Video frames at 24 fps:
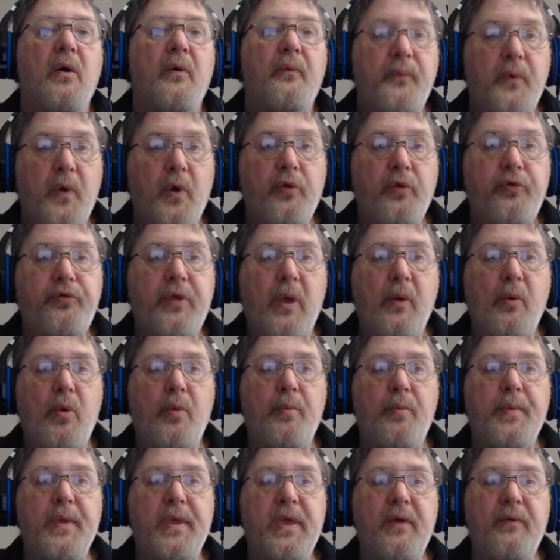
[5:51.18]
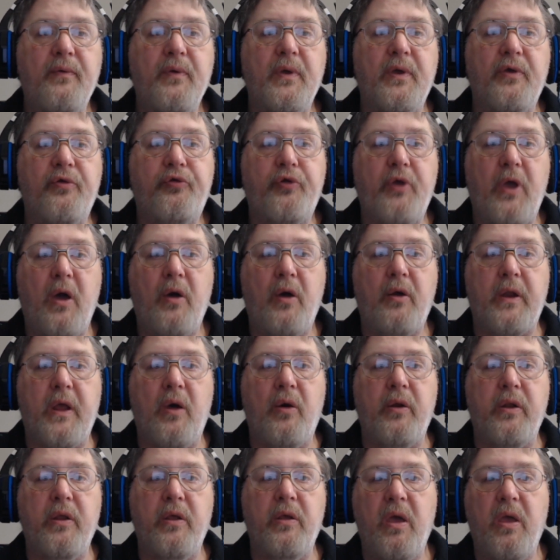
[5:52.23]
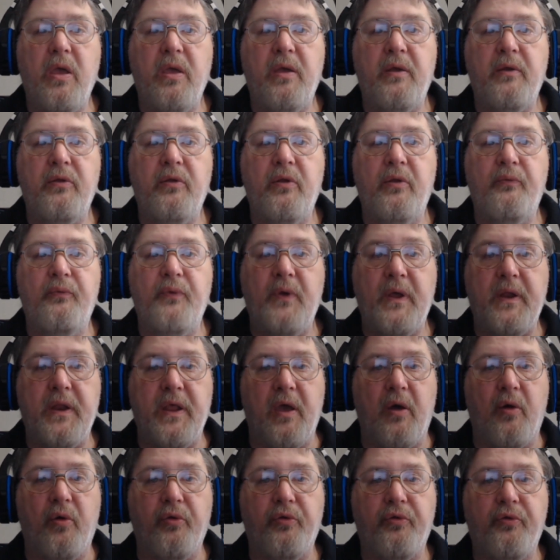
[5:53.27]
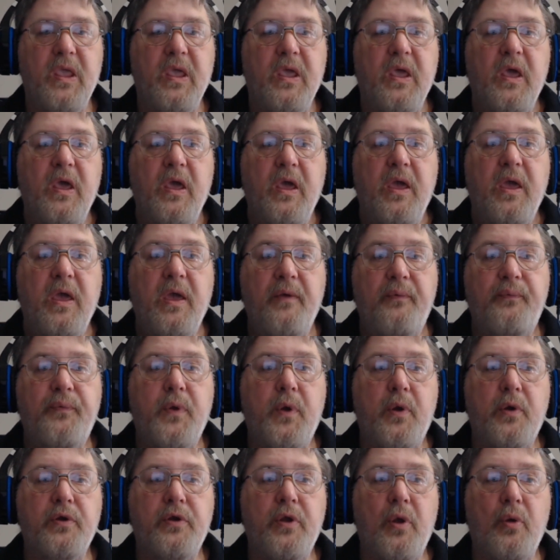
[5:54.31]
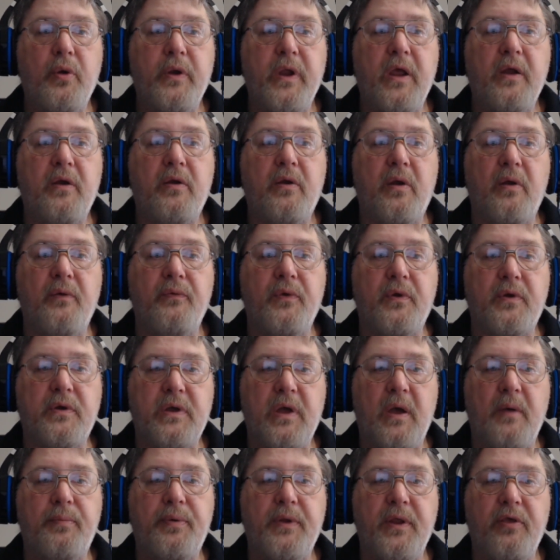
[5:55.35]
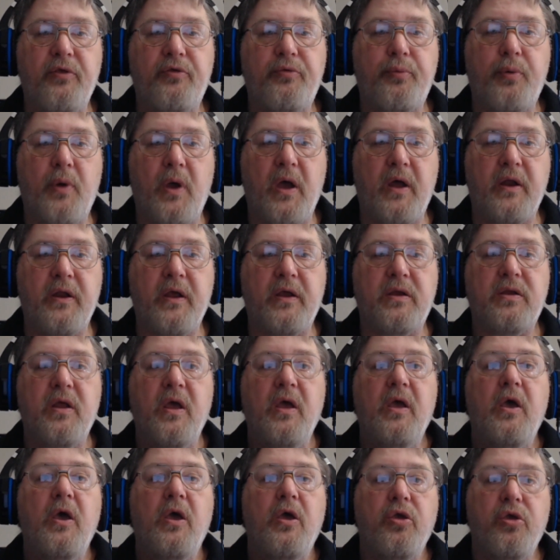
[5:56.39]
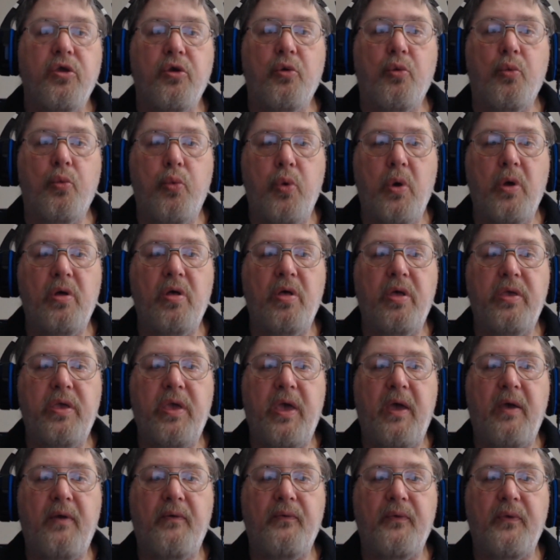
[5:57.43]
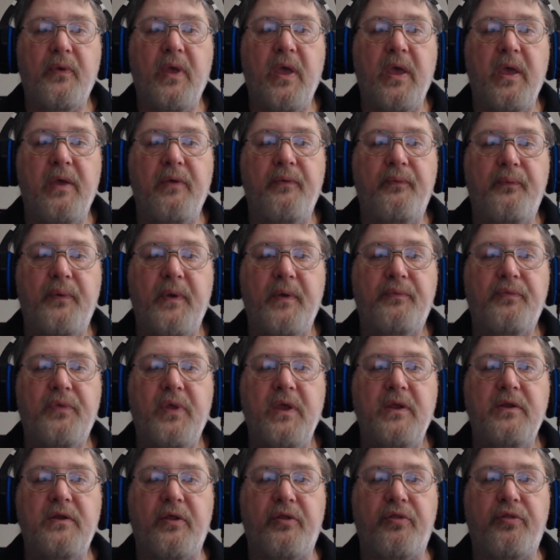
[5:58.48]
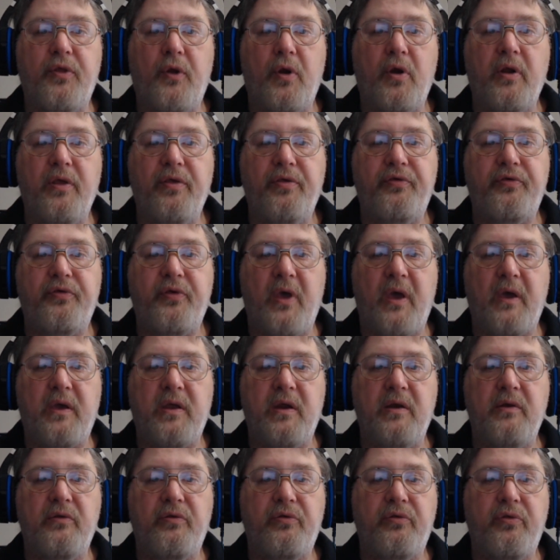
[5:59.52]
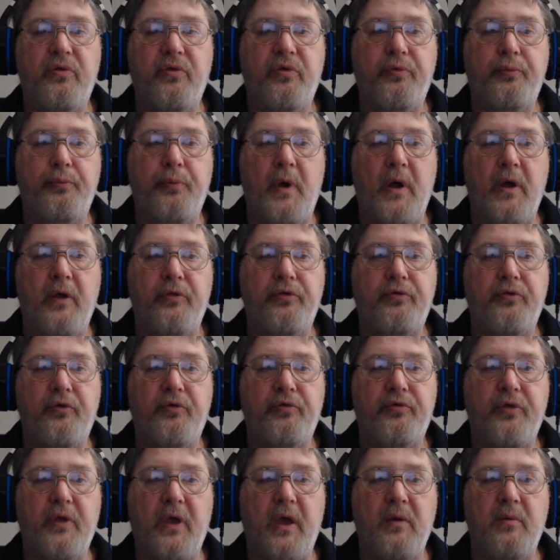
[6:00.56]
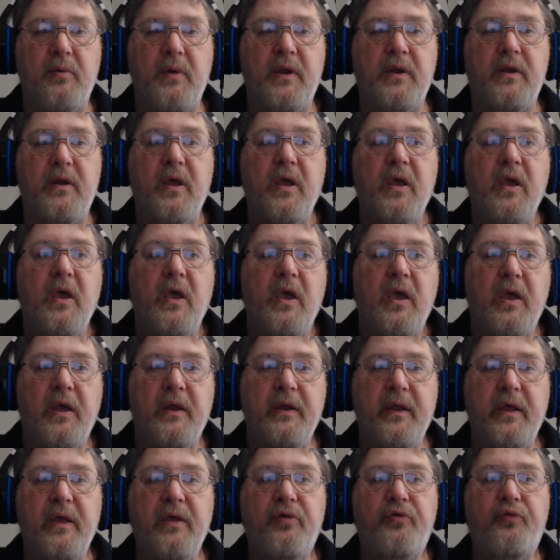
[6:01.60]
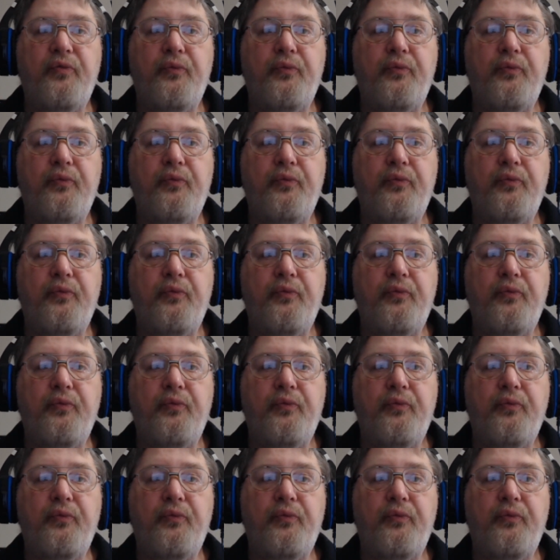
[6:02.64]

first I will be giving a shout out in the videos. If you're a donator of your company's product, you will have a 15 to 30 second sponsor segment in each